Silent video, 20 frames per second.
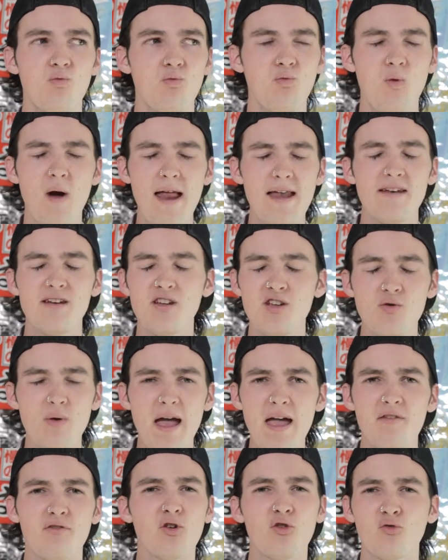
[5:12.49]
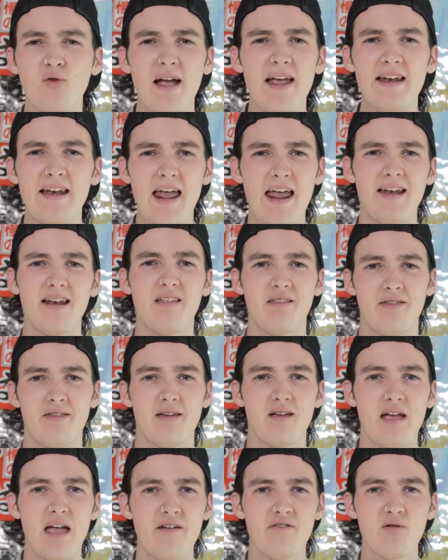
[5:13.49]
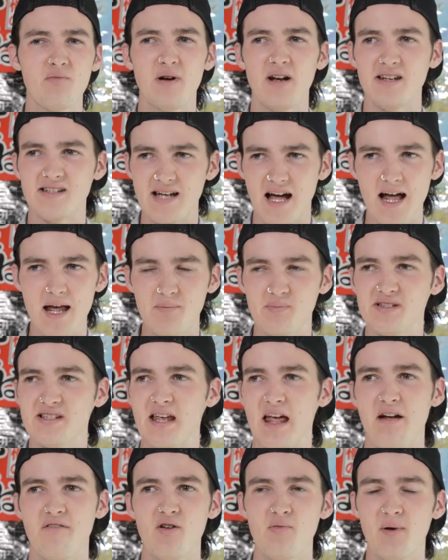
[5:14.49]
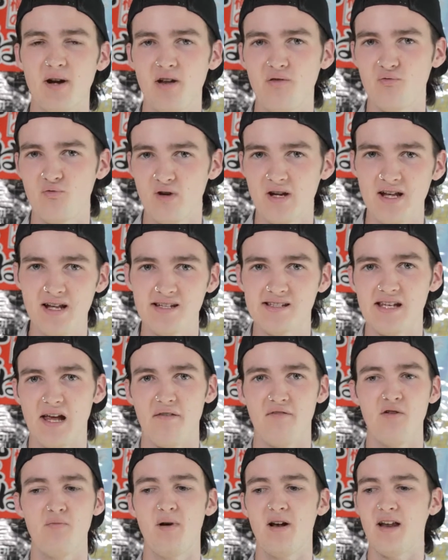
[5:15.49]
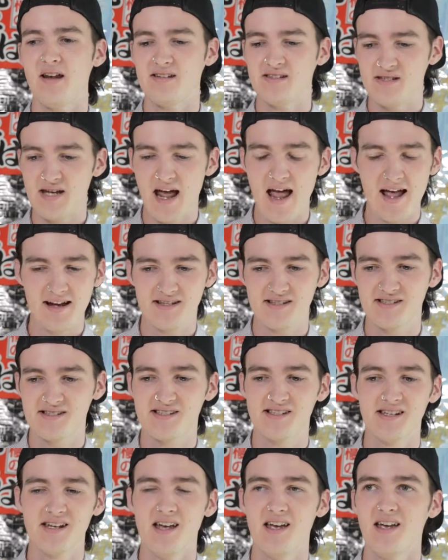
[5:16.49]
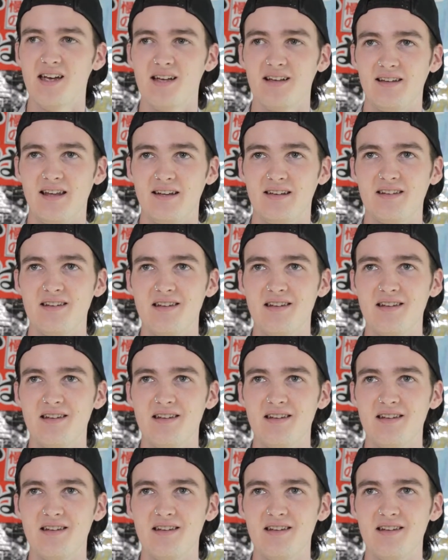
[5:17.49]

When do you ever write anything? Everybody types, everybody reads, everybody texts. Like,